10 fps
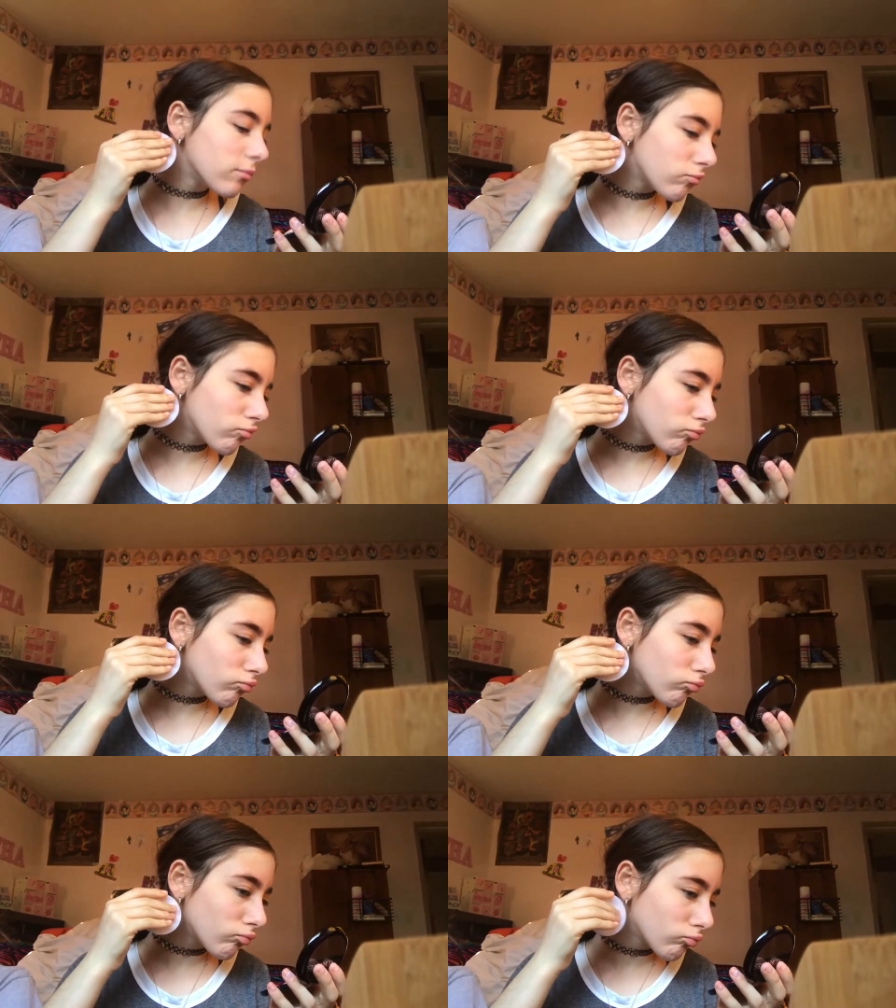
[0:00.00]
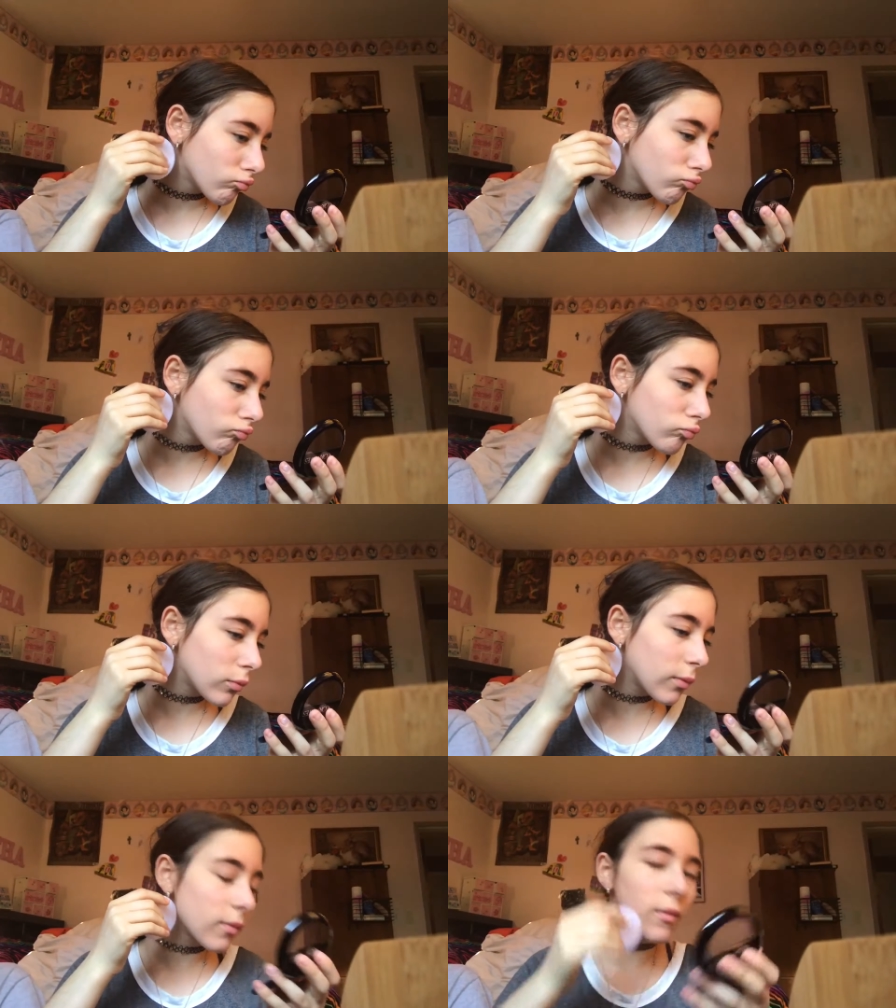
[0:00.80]
With your life.
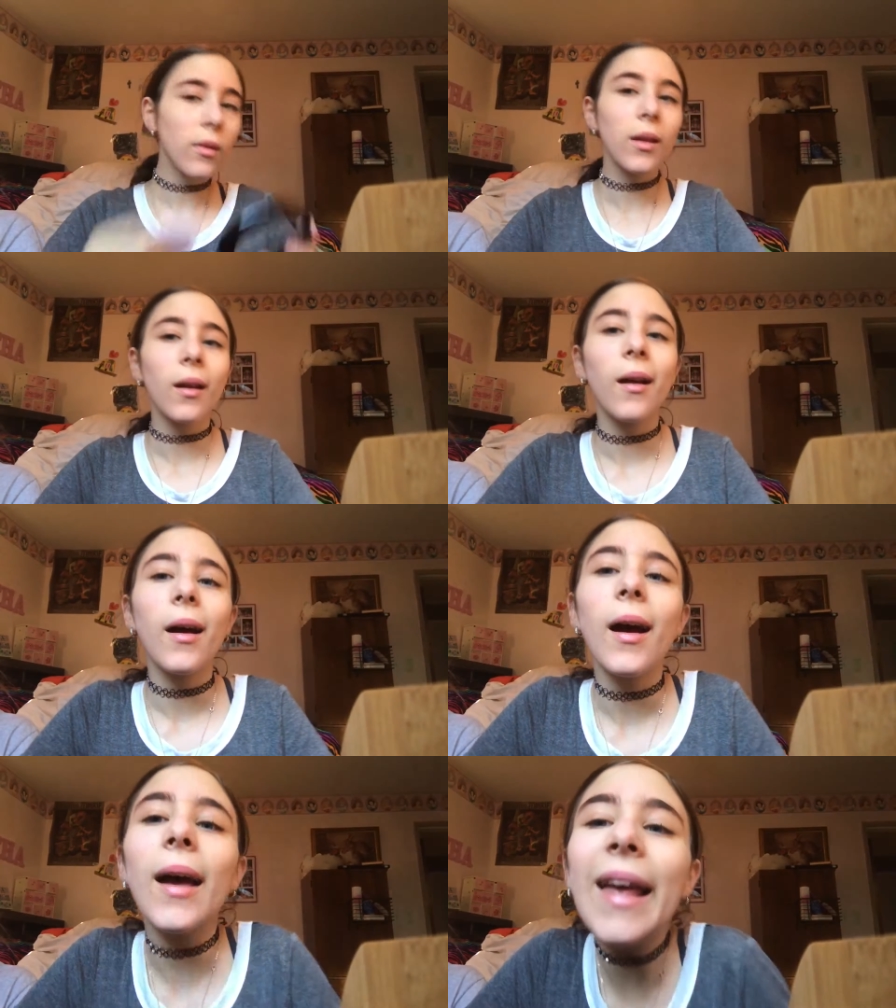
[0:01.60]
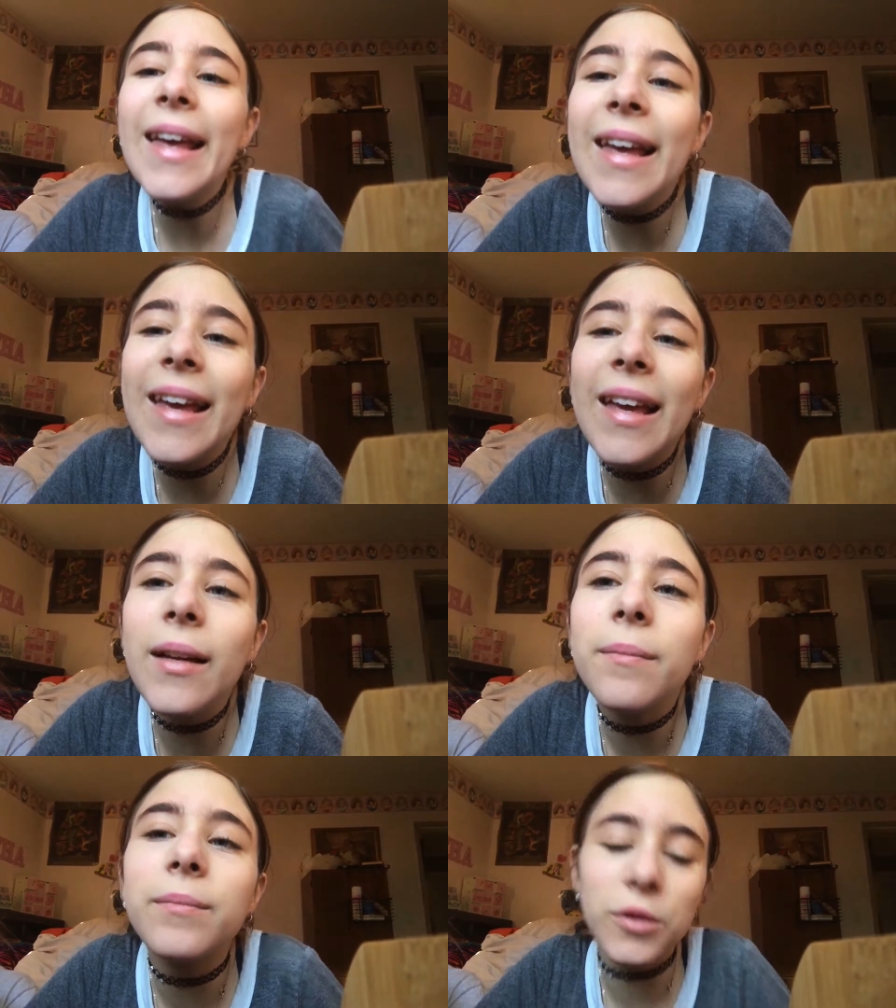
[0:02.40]
Vicky, what'd you
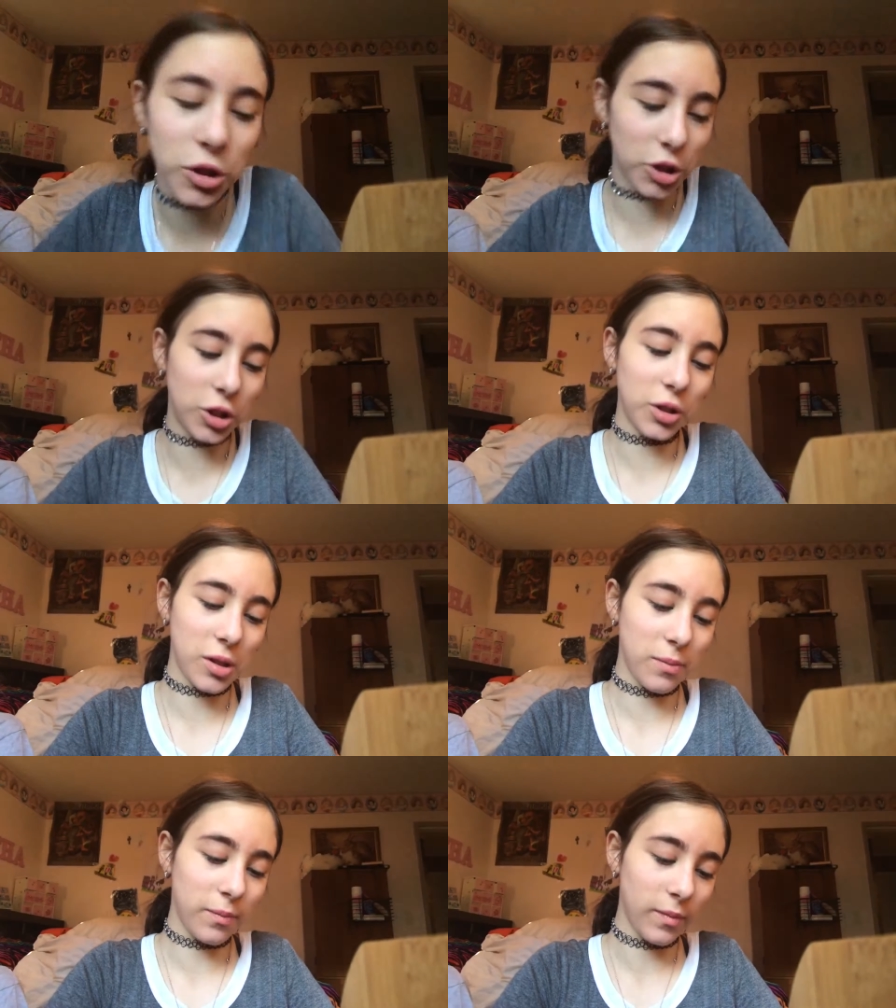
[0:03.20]
do with your life?